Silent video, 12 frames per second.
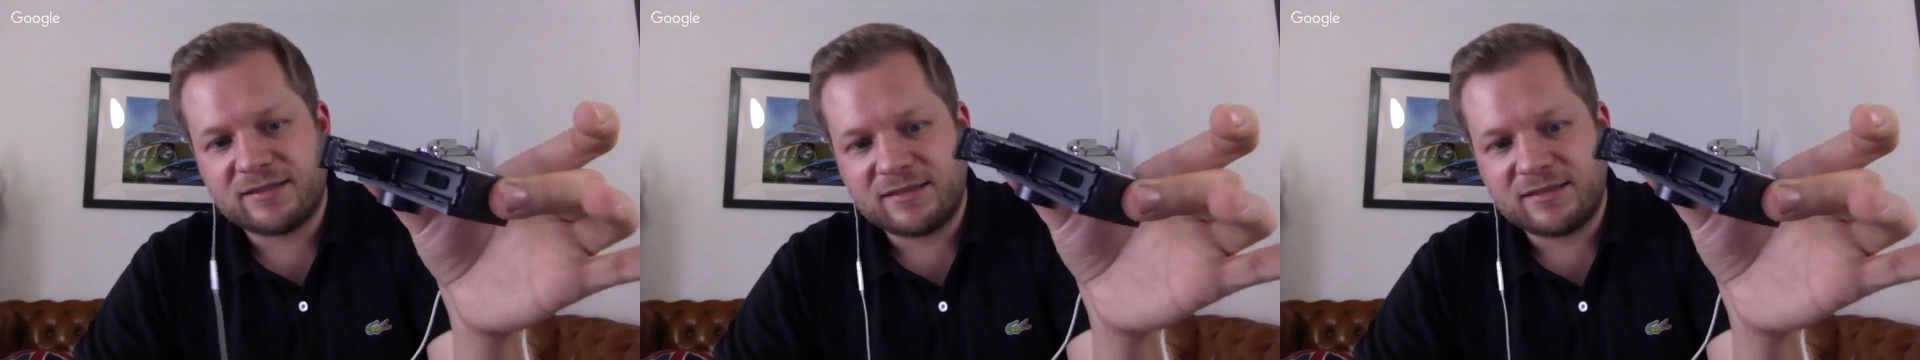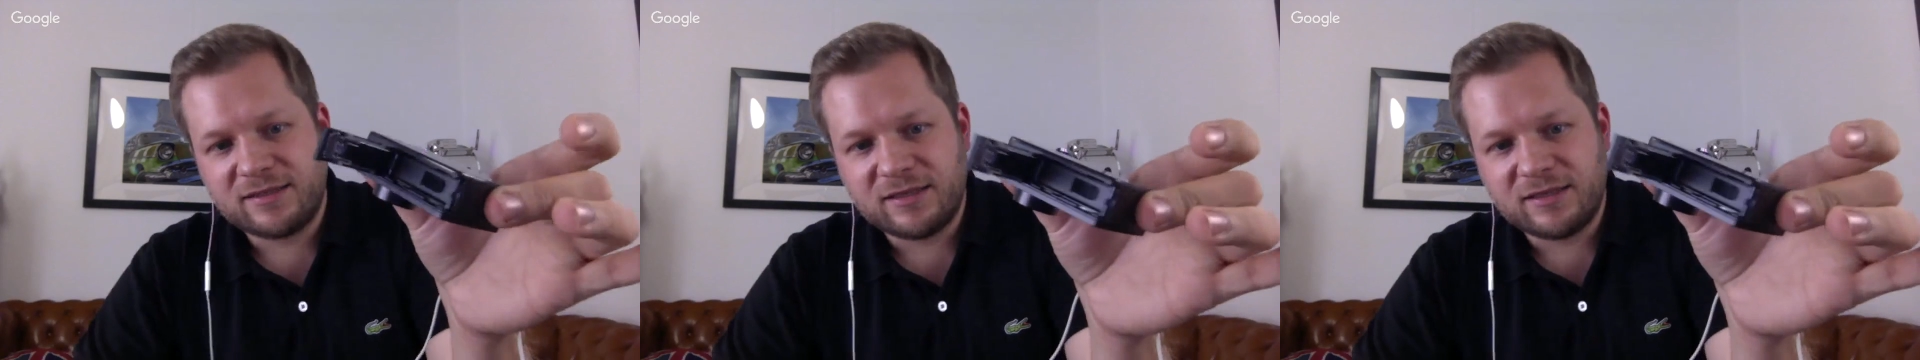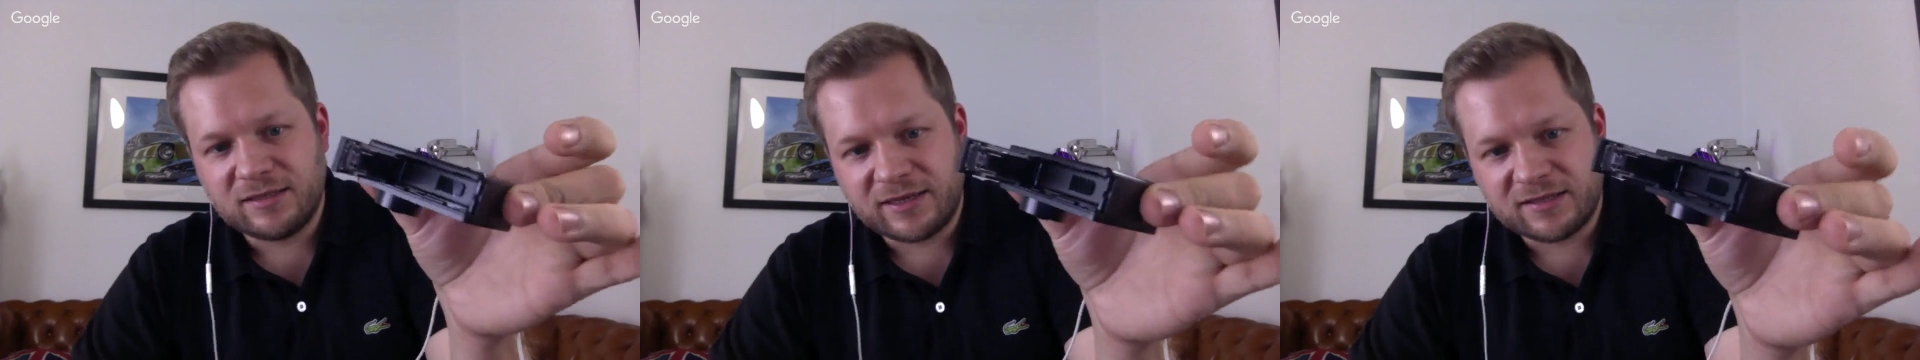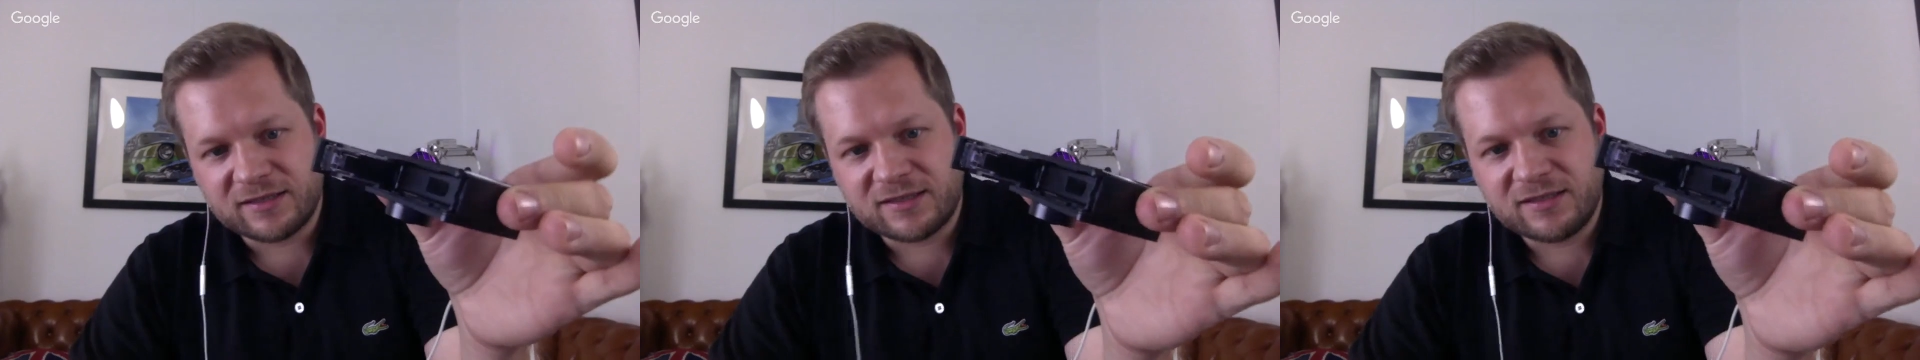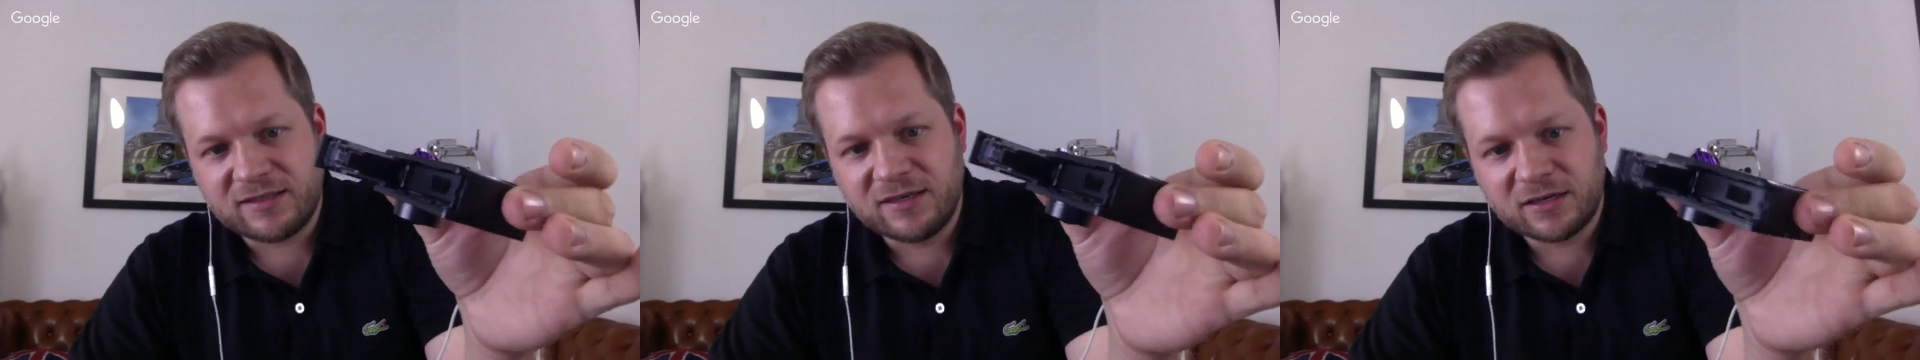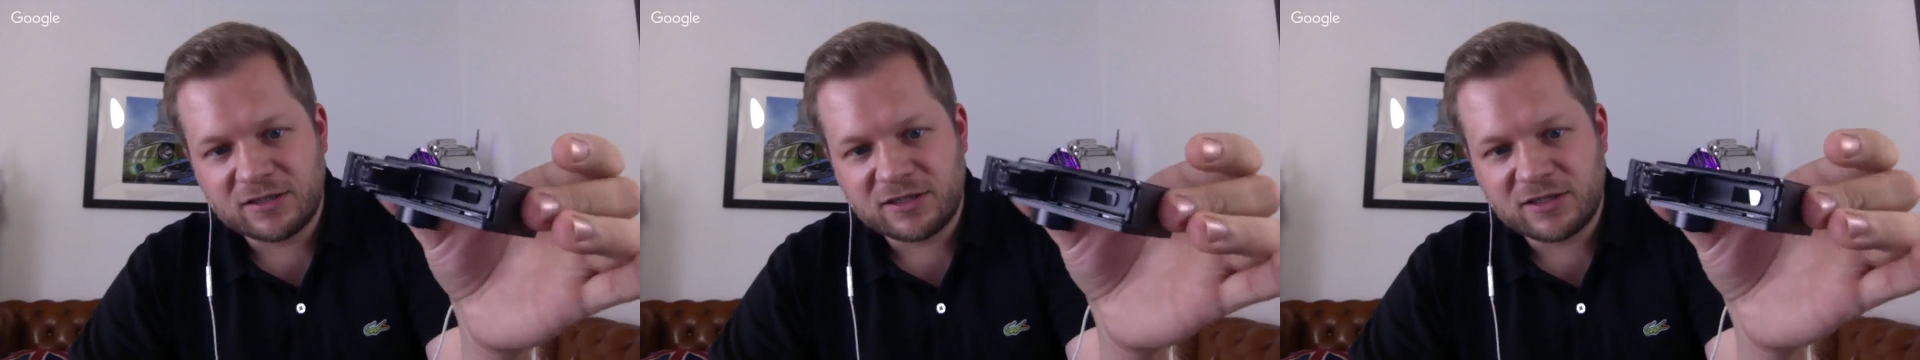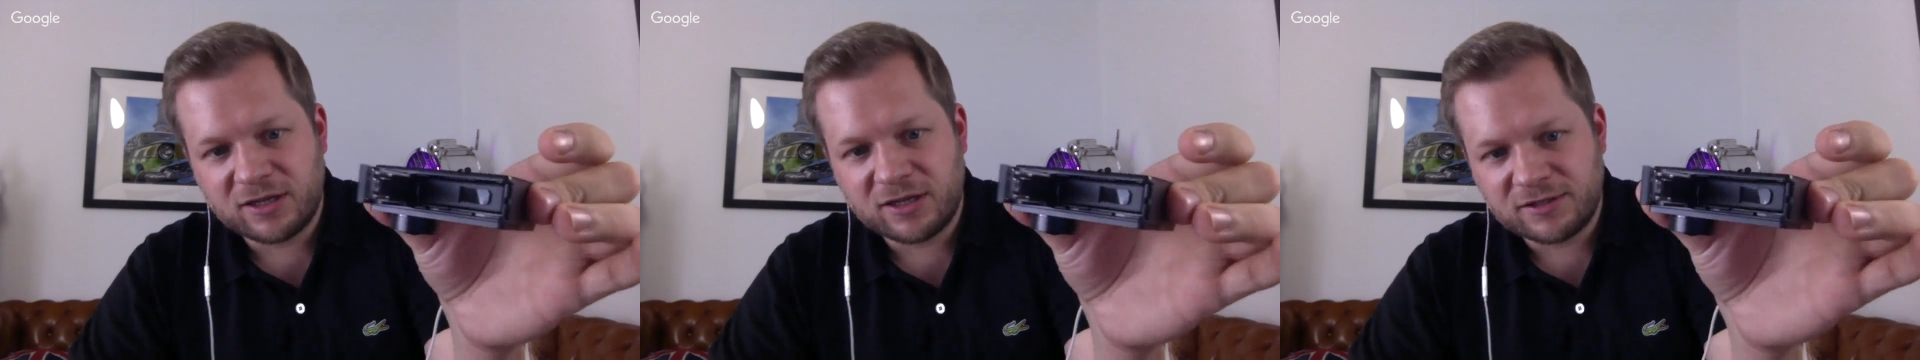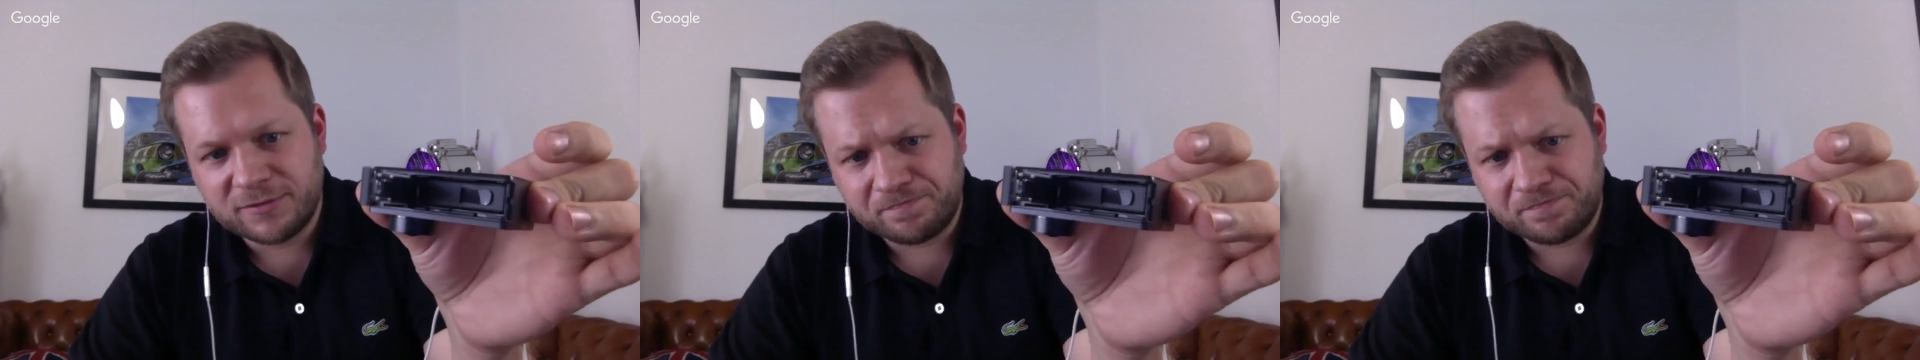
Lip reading: the SD card slot,